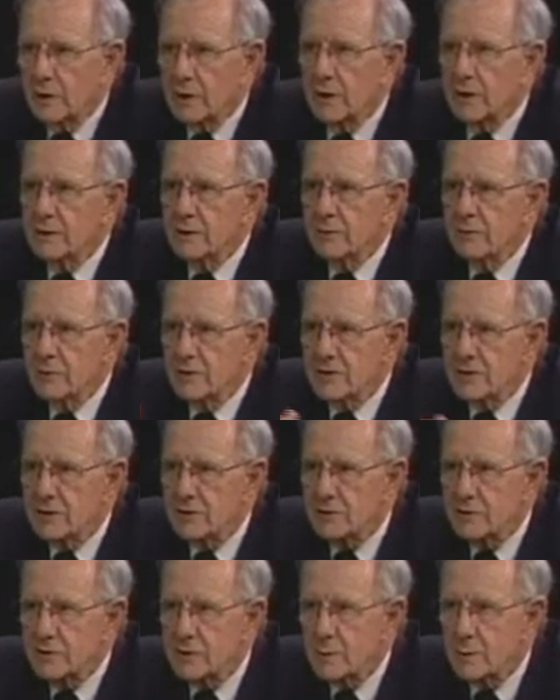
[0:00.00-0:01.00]
what kind of
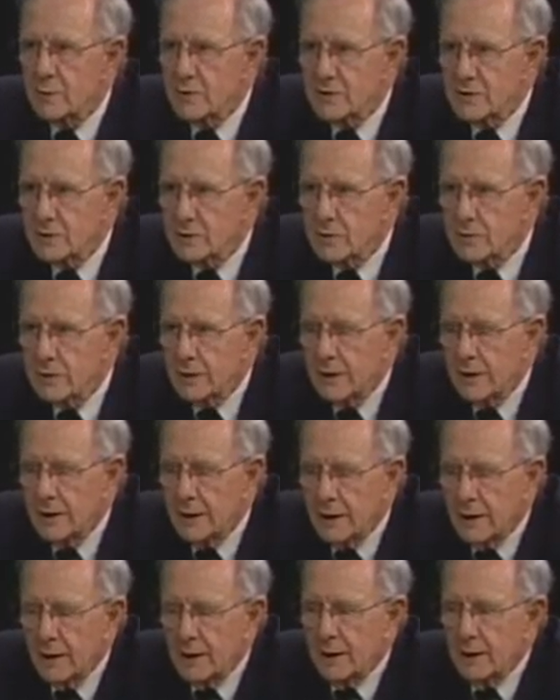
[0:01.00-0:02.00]
research to pursue
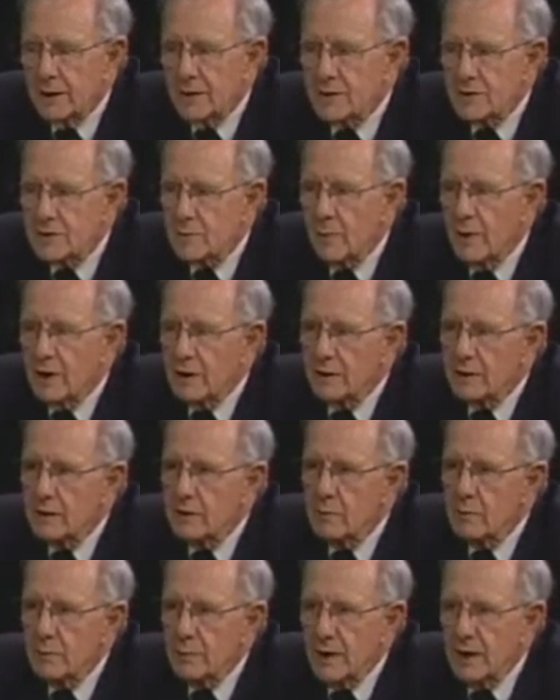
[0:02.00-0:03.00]
is by
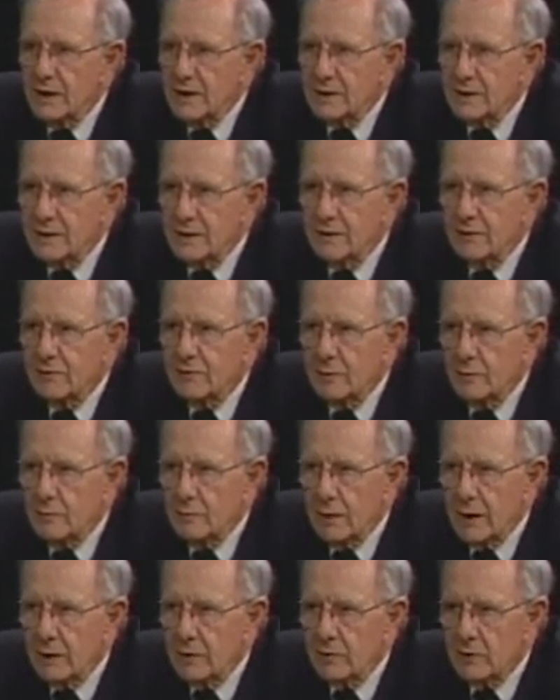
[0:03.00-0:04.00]
competitive
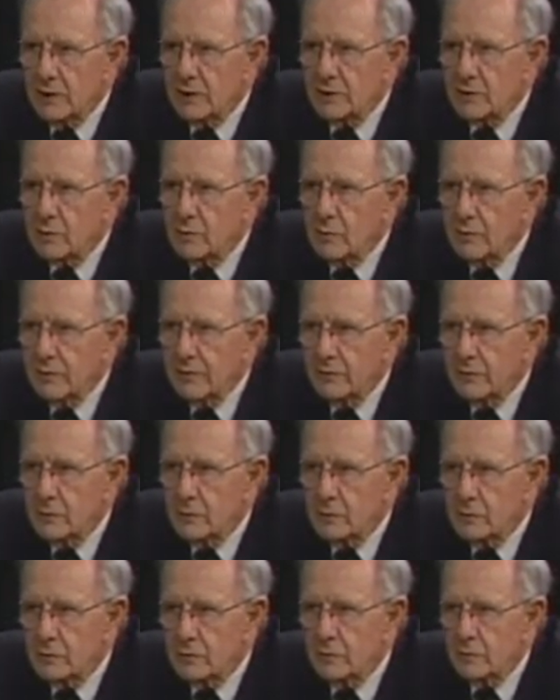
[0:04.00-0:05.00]
merit
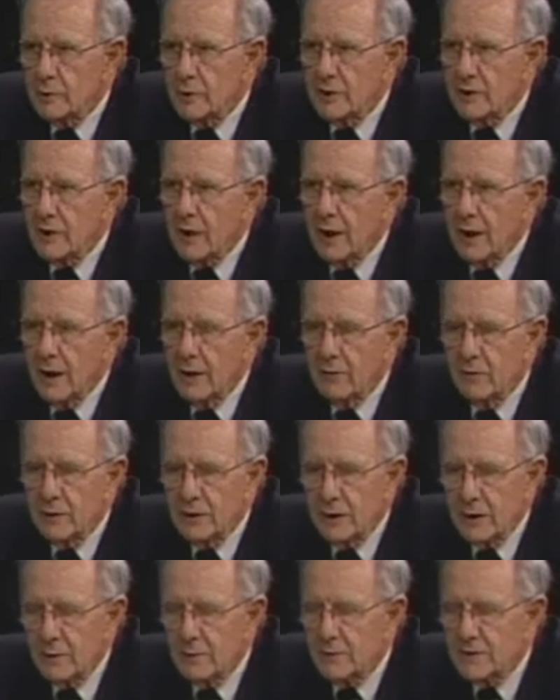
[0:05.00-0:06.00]
review with mm-hmm.
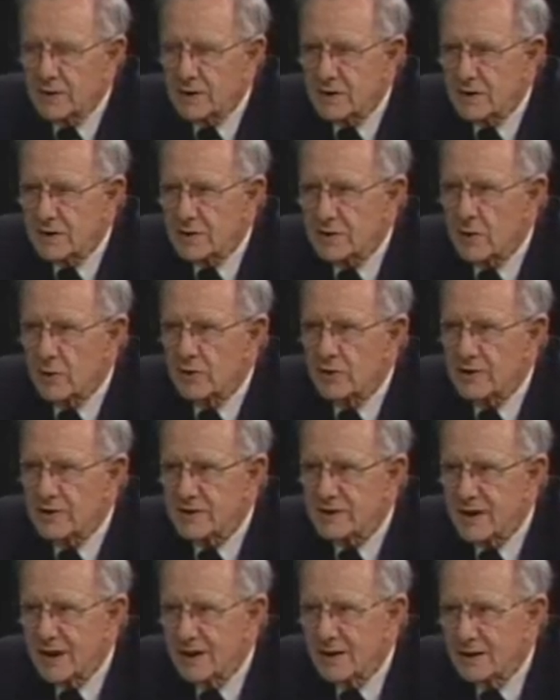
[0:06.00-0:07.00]
heavy emphasis on
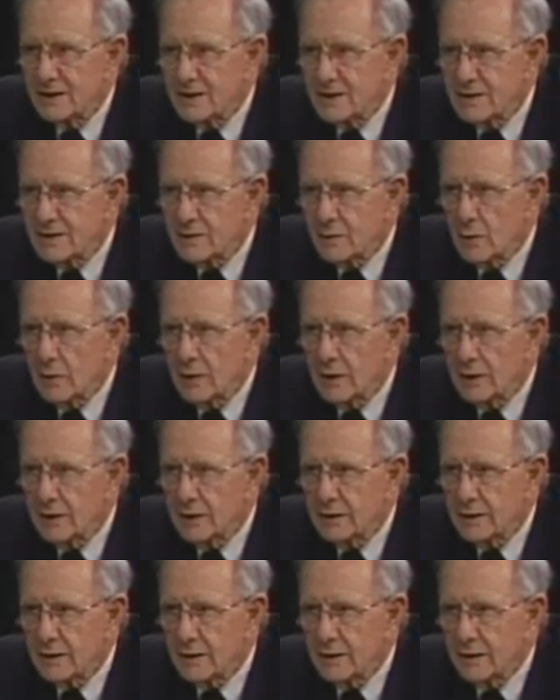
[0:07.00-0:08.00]
science
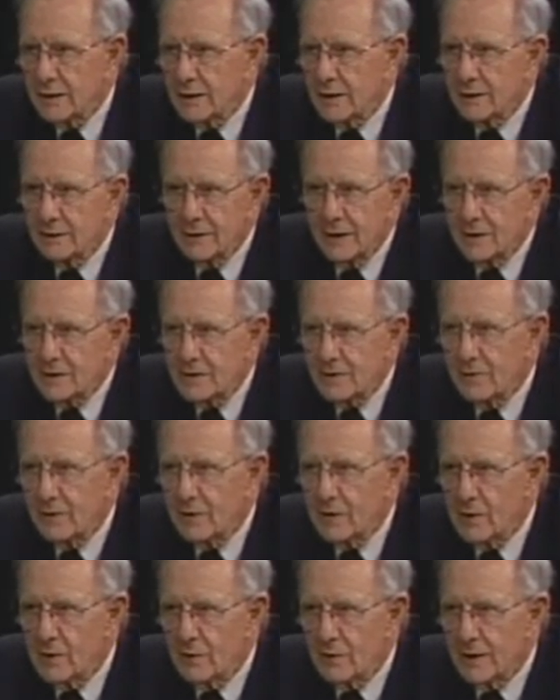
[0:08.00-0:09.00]
quality. That's
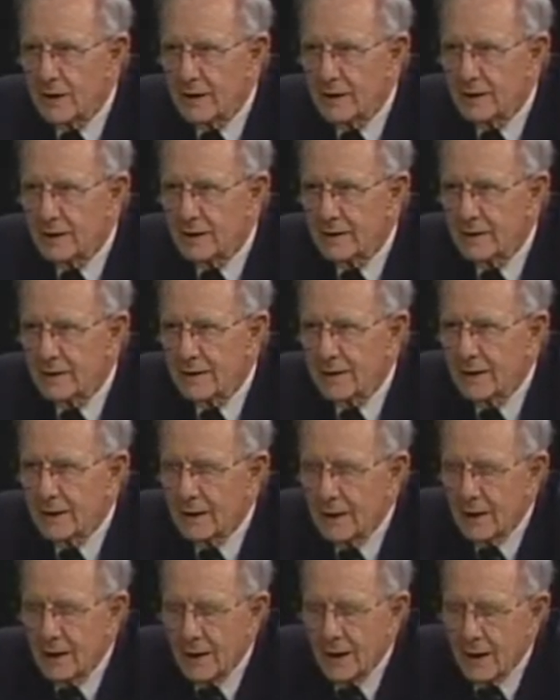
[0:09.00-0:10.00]
very fine.
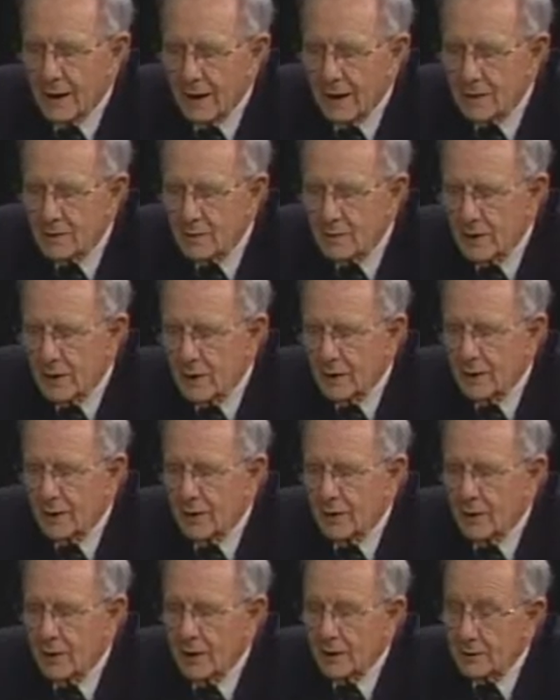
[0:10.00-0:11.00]
And
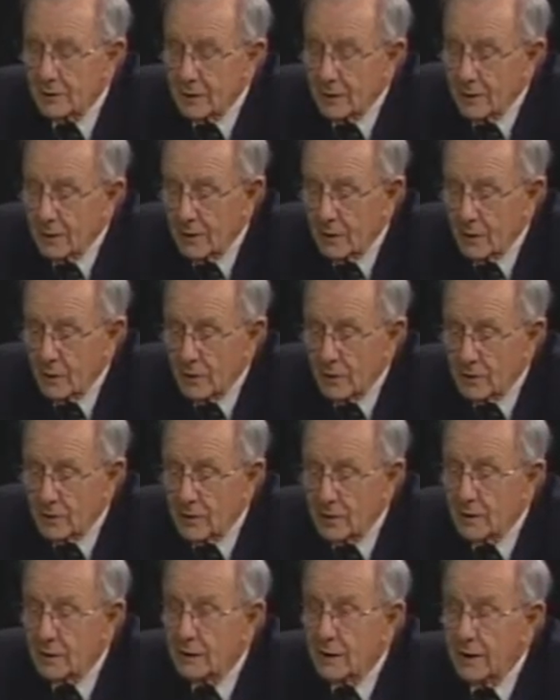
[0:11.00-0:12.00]
At the, in
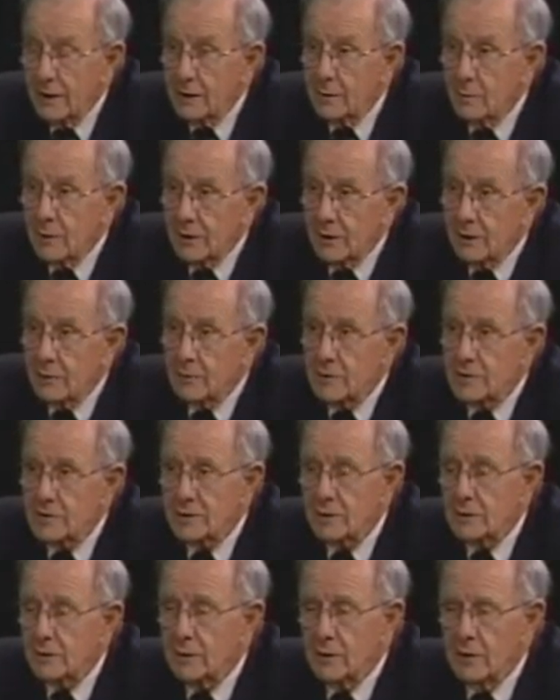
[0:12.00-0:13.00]
the academy, there
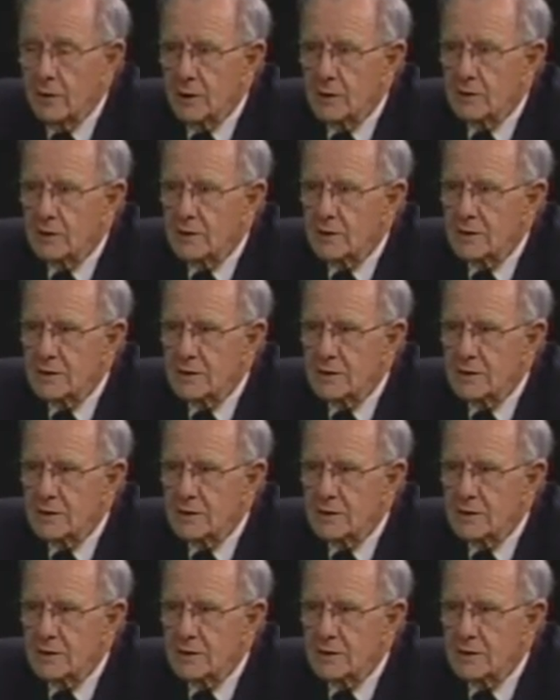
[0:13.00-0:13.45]
was a great